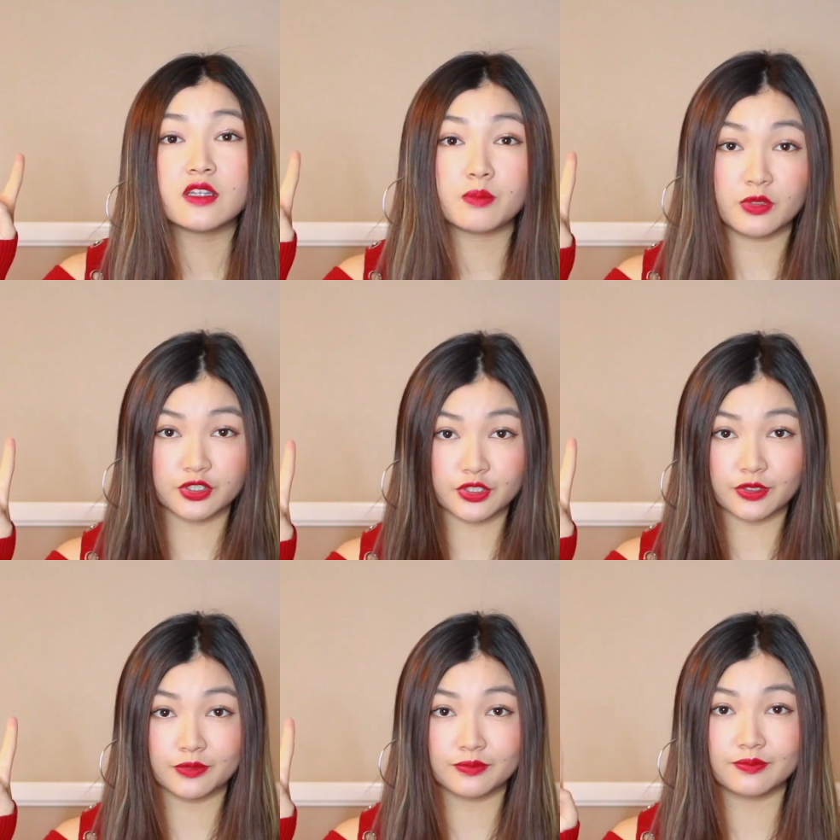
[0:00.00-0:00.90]
Number
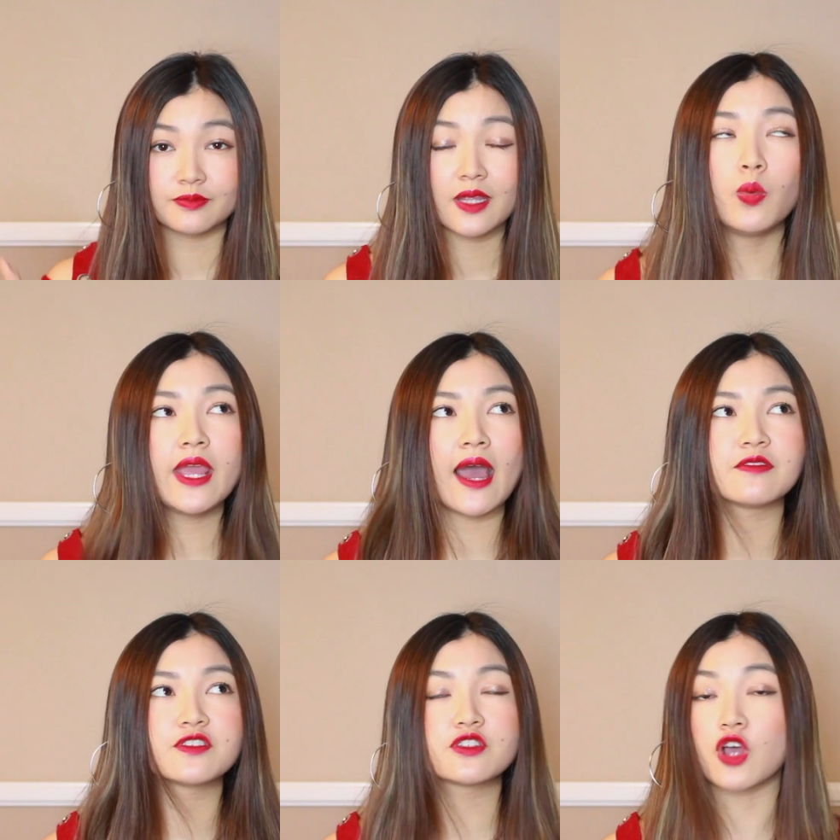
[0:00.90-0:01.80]
two. We
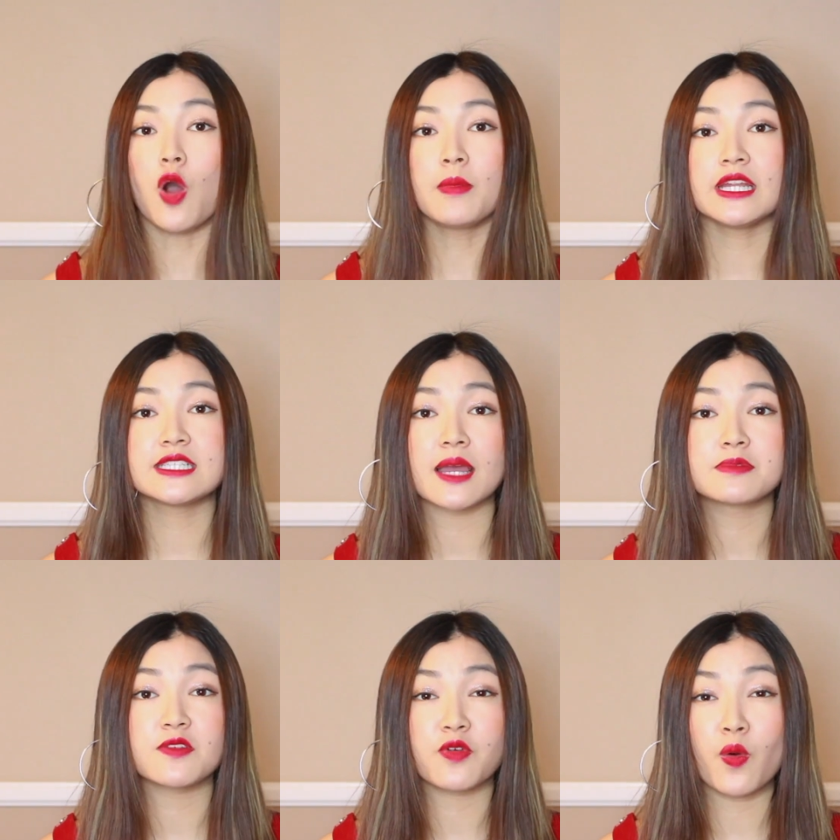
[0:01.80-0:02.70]
have so many
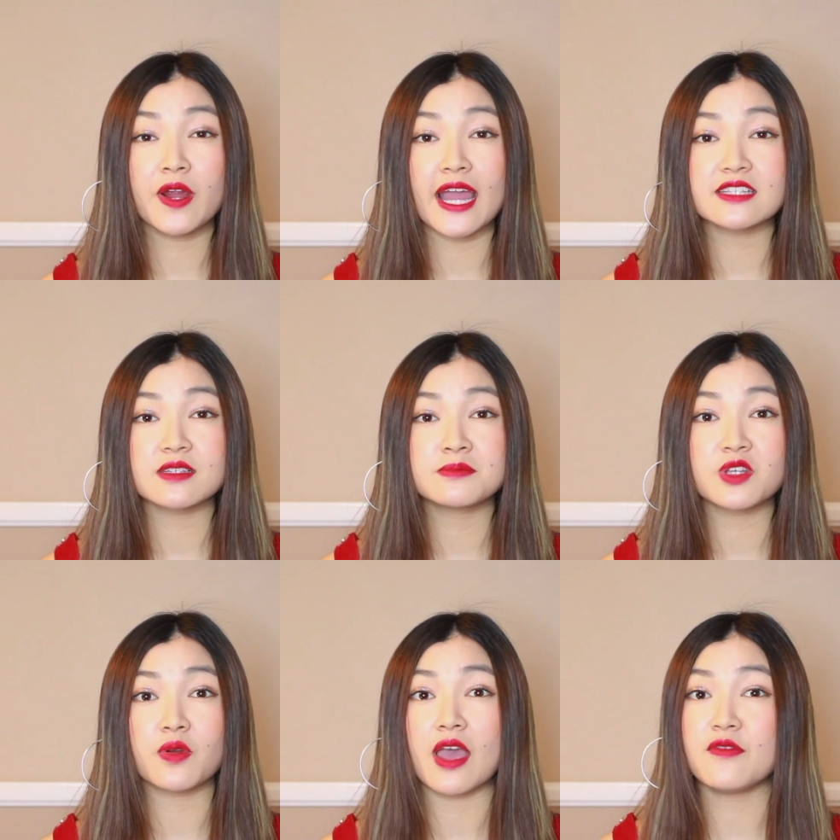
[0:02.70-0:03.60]
types of orgasms,
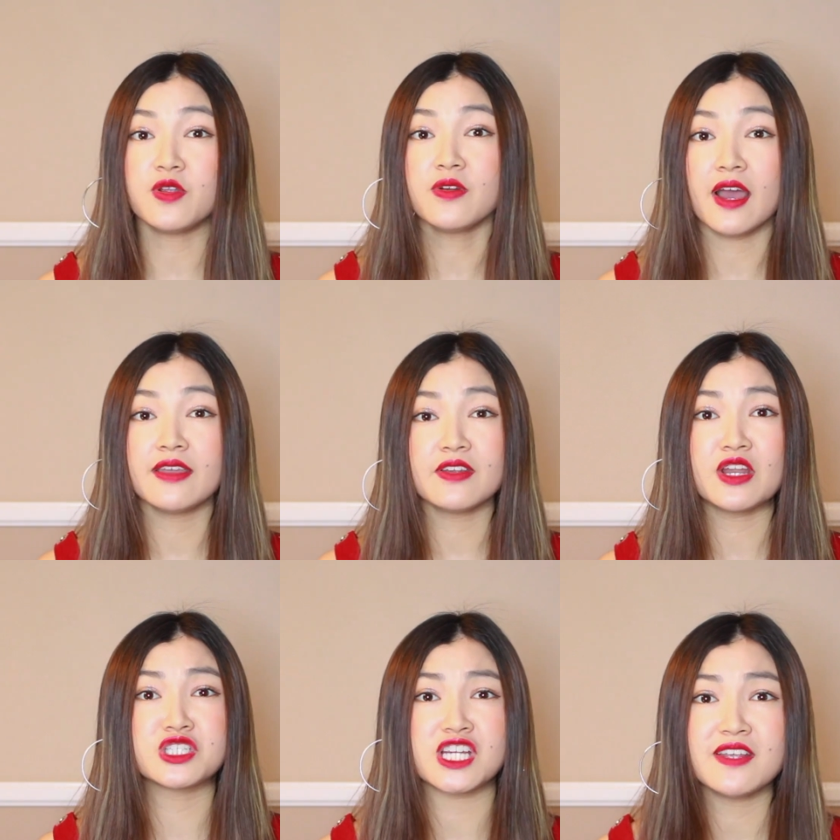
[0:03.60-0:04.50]
so if you're not
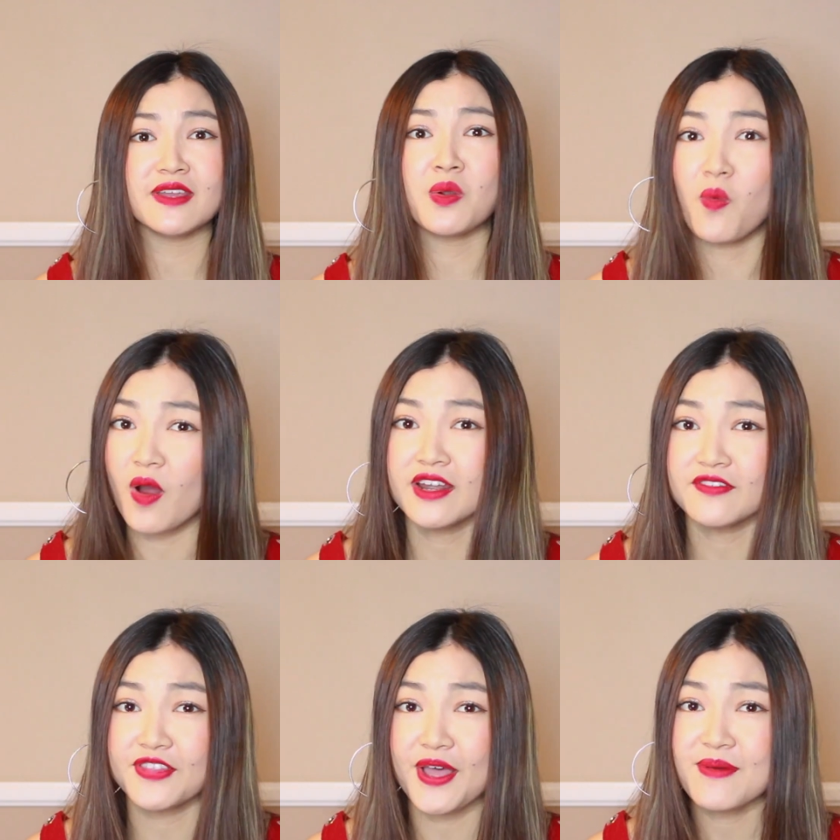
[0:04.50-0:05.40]
even achieving one
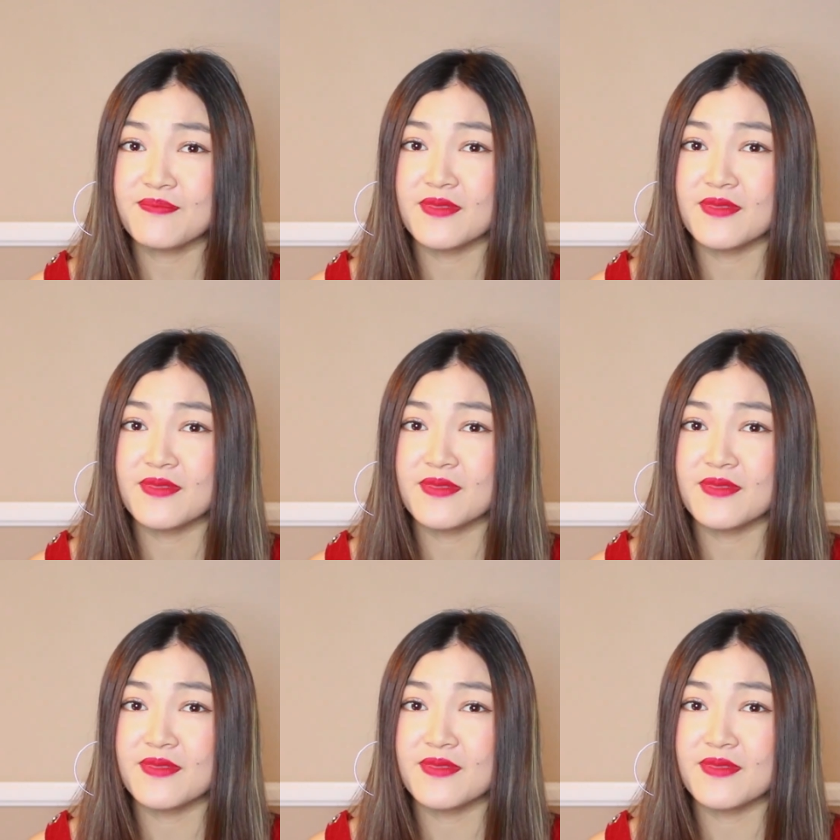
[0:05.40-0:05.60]
of them,